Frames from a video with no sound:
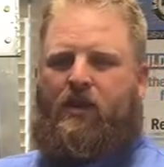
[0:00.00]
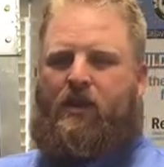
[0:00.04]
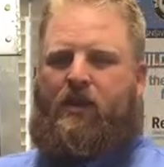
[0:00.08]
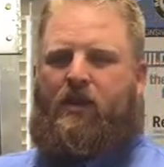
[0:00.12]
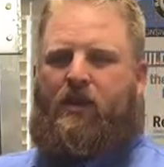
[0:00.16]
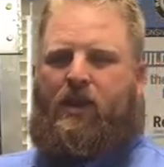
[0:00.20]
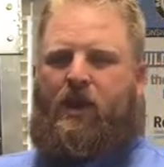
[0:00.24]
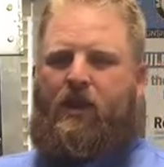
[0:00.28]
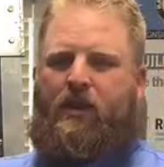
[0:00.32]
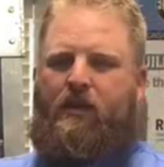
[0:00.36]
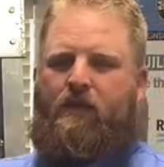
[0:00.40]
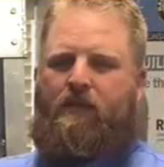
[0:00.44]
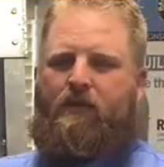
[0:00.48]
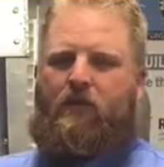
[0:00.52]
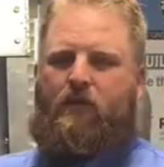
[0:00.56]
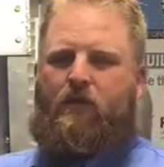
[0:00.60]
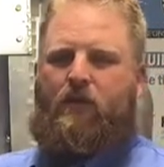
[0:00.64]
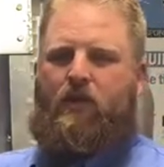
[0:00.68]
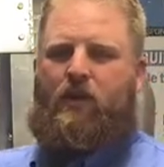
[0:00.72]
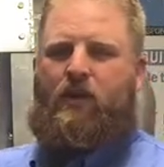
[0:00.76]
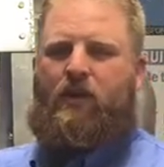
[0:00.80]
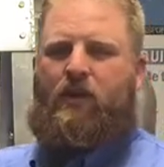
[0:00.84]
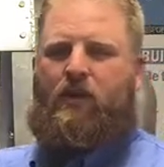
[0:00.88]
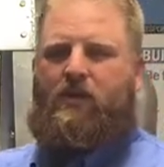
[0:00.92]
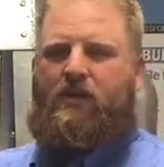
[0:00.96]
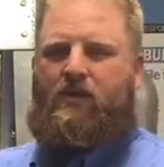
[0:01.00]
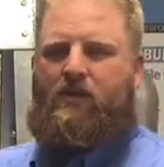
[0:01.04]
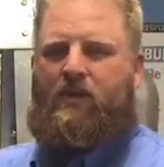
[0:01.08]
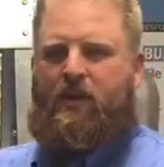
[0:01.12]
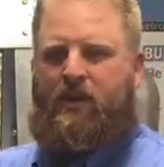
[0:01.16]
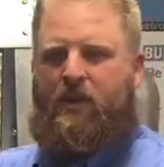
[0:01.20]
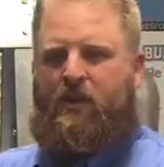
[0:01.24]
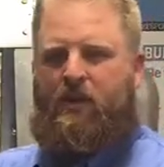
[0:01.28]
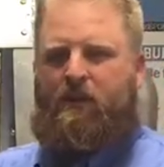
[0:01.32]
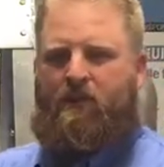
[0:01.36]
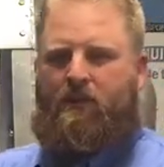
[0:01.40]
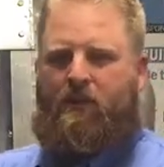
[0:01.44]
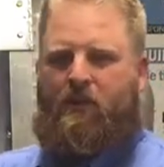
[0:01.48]
Thank you for joining us
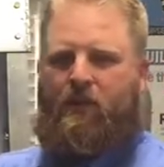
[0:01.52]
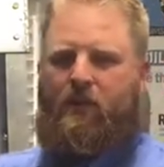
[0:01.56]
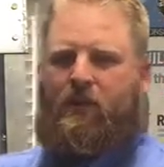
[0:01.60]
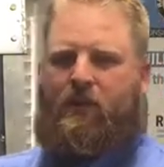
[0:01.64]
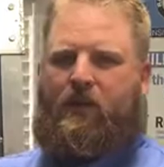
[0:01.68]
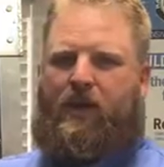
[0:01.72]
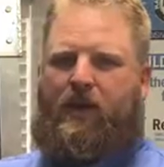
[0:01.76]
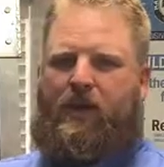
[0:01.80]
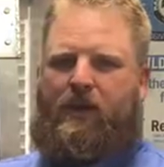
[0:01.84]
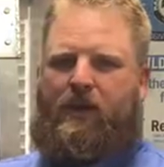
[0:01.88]
for Tech